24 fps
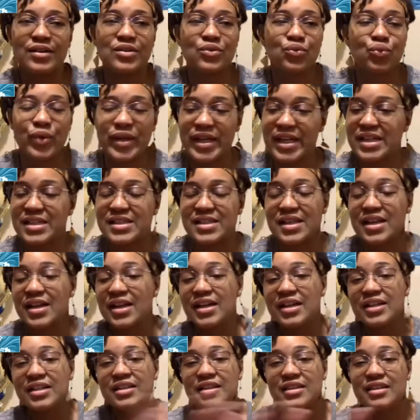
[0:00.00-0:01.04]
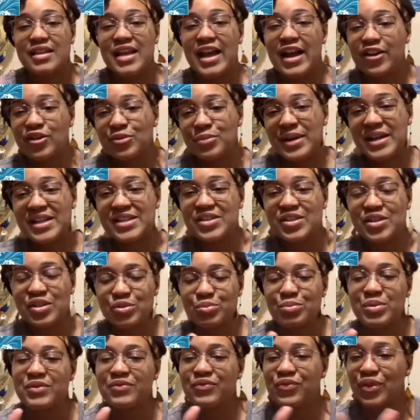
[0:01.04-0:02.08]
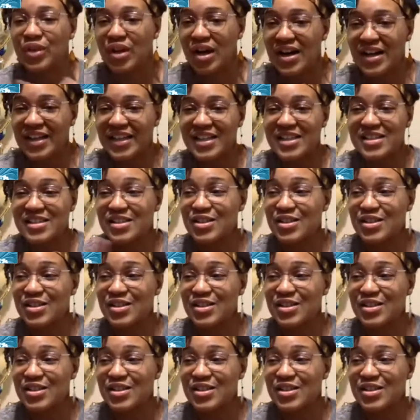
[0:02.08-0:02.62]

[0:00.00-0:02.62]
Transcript: Reese, everybody's gonna be vlogging.